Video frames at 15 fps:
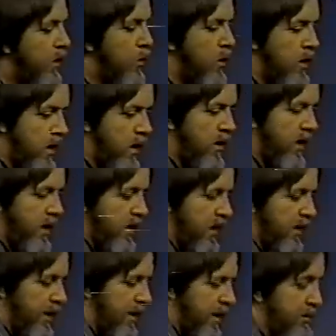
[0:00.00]
where,
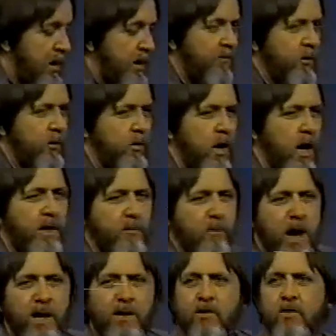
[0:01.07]
believe it or not, he
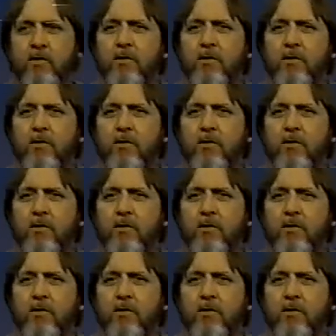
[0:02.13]
writes